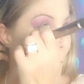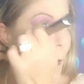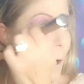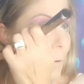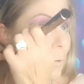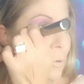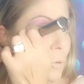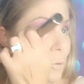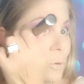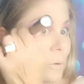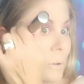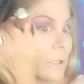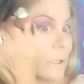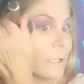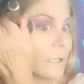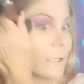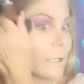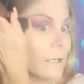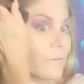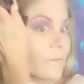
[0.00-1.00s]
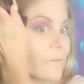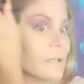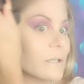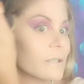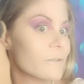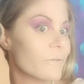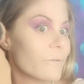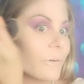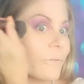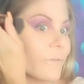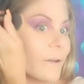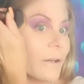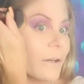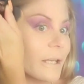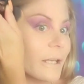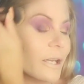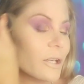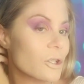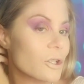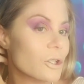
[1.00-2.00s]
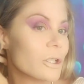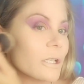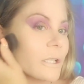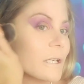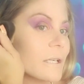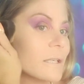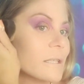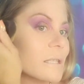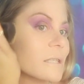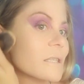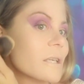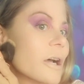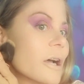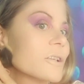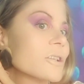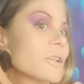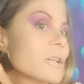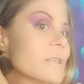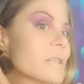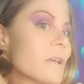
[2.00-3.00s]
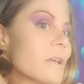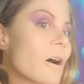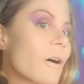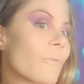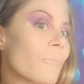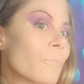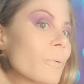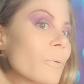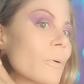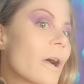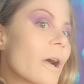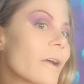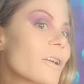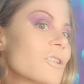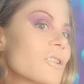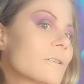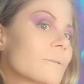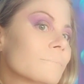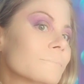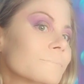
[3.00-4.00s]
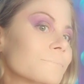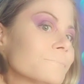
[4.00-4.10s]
I really love this for foundation. It's such a soft brush.